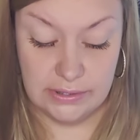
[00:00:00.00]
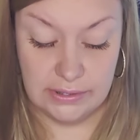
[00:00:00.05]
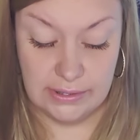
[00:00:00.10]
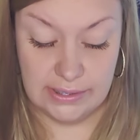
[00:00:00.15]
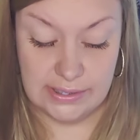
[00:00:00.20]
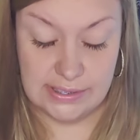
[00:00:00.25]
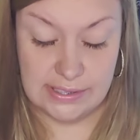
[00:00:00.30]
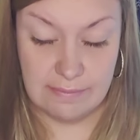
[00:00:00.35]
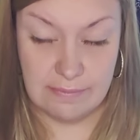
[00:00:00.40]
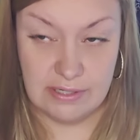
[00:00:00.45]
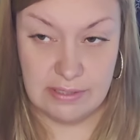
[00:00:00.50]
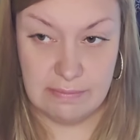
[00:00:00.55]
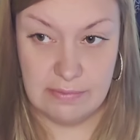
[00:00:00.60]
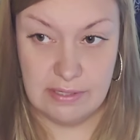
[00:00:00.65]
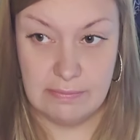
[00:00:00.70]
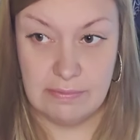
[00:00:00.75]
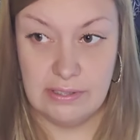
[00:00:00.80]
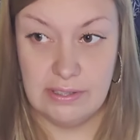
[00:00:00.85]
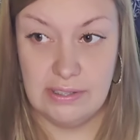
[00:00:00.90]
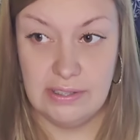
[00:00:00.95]
like somebody
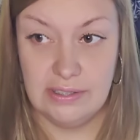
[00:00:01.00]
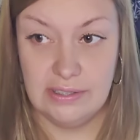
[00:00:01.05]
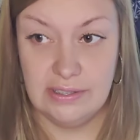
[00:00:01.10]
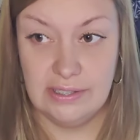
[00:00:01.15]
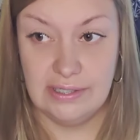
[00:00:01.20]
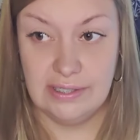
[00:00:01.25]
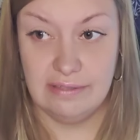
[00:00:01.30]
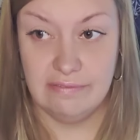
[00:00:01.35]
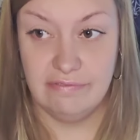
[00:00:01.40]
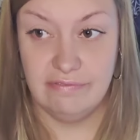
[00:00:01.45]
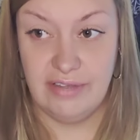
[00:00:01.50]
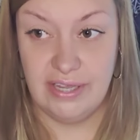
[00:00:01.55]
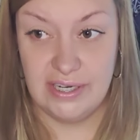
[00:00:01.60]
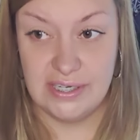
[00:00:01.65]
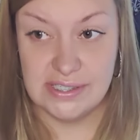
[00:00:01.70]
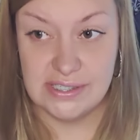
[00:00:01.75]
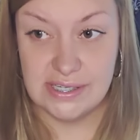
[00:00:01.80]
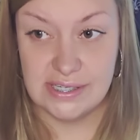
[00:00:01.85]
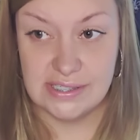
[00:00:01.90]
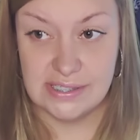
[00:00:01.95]
may be like
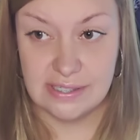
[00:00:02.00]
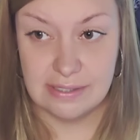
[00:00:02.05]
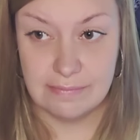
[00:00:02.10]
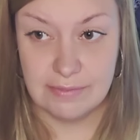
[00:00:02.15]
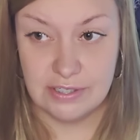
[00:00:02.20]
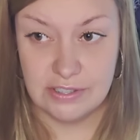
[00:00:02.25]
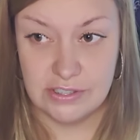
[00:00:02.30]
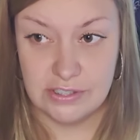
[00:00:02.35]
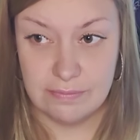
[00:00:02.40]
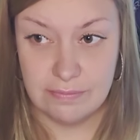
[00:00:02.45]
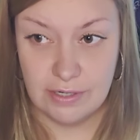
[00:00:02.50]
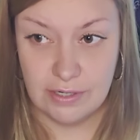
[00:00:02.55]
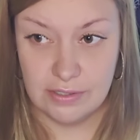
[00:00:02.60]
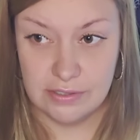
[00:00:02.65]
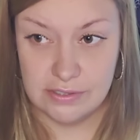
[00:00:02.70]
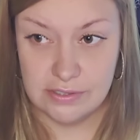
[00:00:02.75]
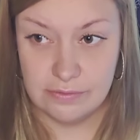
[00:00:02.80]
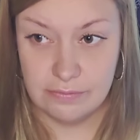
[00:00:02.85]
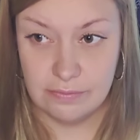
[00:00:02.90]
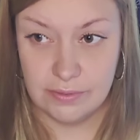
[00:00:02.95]
fantasizing about you, but
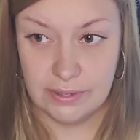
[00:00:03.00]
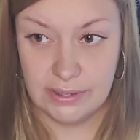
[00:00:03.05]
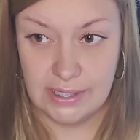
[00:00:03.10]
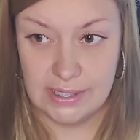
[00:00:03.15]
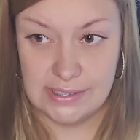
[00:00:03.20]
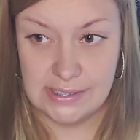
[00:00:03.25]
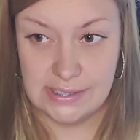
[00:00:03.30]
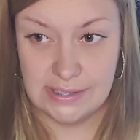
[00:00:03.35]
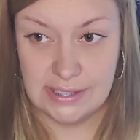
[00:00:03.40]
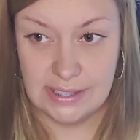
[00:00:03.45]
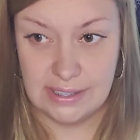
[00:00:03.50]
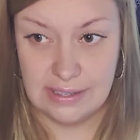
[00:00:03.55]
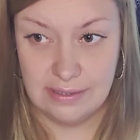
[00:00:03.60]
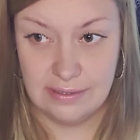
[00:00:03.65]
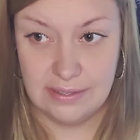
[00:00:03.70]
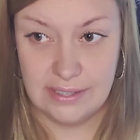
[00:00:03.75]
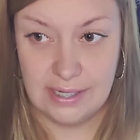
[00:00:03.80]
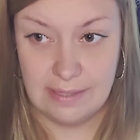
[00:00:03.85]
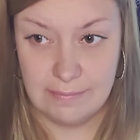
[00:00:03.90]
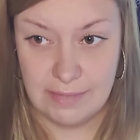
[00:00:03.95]
also realizing
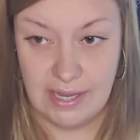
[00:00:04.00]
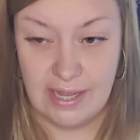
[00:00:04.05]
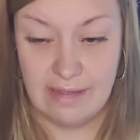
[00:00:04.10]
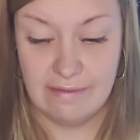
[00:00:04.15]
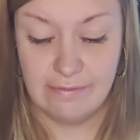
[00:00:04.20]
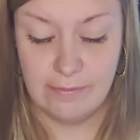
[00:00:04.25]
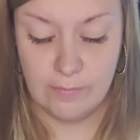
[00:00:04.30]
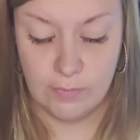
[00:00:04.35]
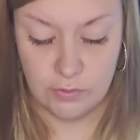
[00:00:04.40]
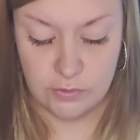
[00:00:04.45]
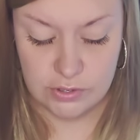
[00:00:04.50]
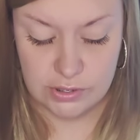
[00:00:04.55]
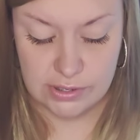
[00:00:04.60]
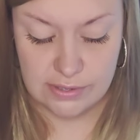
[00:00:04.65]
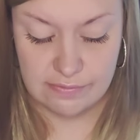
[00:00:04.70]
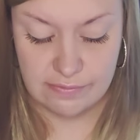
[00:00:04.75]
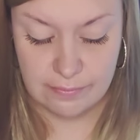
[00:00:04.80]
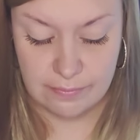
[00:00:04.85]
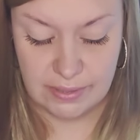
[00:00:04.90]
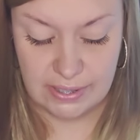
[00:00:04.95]
that, damn, I have
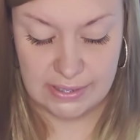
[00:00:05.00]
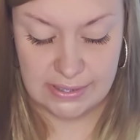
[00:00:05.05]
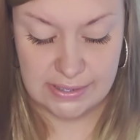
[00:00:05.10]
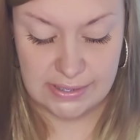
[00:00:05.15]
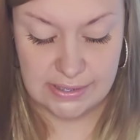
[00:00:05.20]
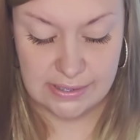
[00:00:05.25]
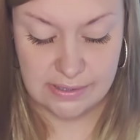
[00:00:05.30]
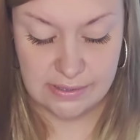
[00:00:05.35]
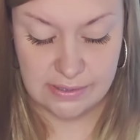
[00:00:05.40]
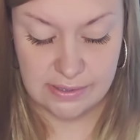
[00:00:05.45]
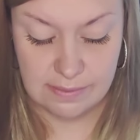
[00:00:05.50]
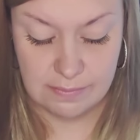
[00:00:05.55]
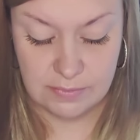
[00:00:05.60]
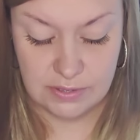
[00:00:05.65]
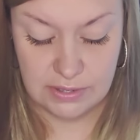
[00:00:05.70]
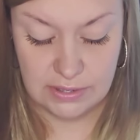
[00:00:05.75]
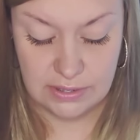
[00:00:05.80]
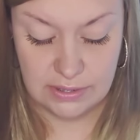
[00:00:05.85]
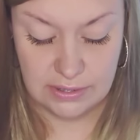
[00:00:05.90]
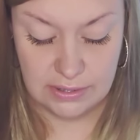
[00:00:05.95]
emotions for Pisces or
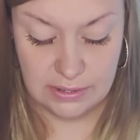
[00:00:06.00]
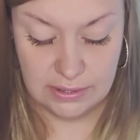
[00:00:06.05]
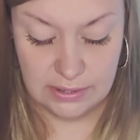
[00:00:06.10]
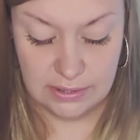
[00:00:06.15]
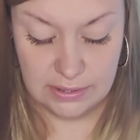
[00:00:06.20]
something